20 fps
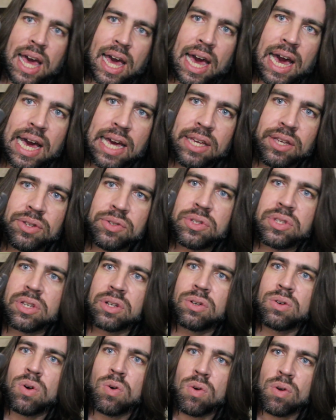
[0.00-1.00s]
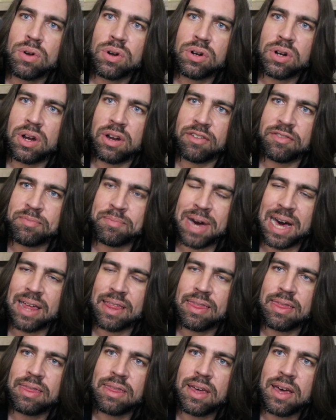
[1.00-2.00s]
I use the corner of my
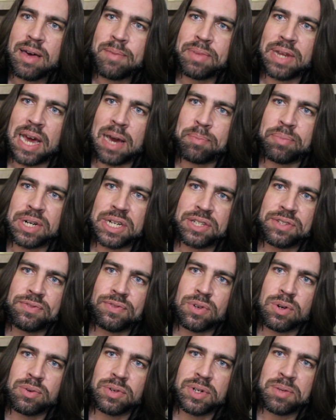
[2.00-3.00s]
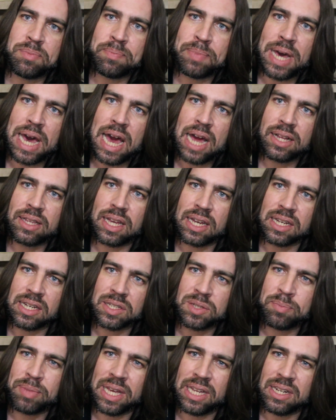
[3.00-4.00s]
thumb and I press forward and back like
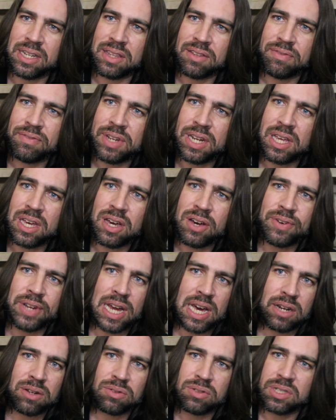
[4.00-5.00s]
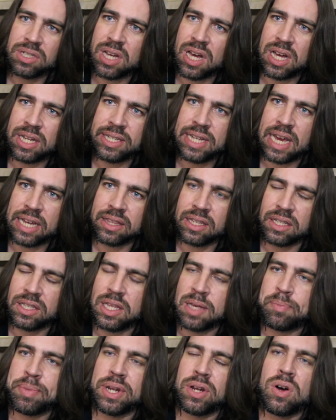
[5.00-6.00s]
explained in the video, and I don't contact the
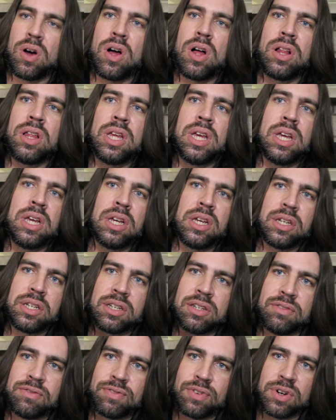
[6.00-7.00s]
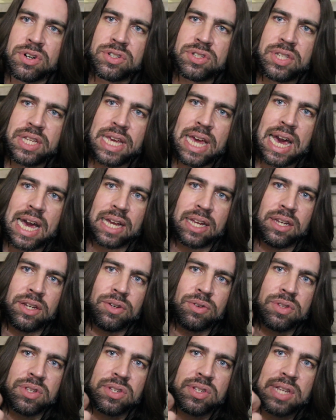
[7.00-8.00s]
clip at all. Conversely, I can
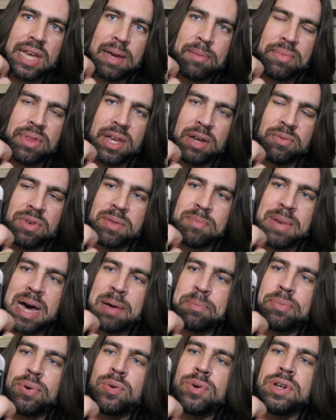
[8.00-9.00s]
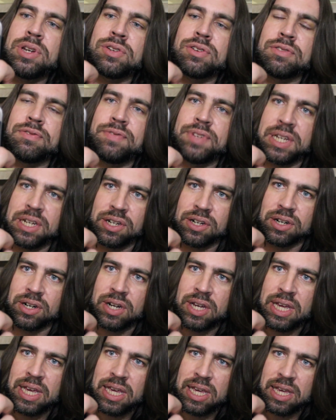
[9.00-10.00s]
do the same thing with my pointer finger
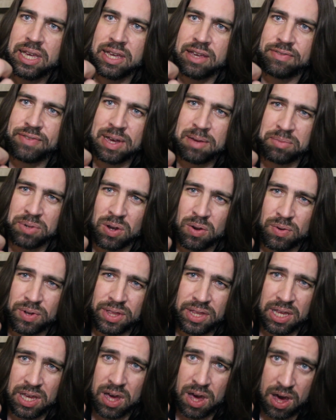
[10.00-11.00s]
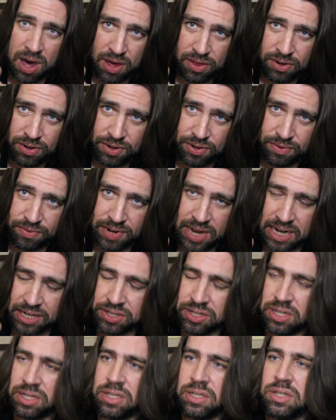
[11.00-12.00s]
if I'm going the other
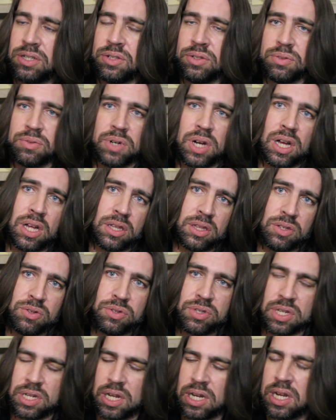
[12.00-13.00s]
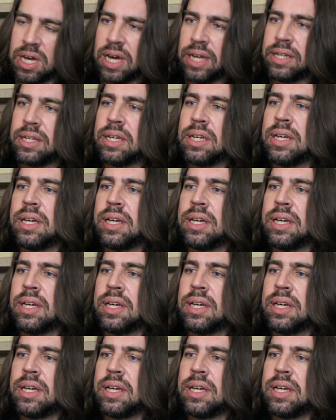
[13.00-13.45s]
direction to loosen a nut.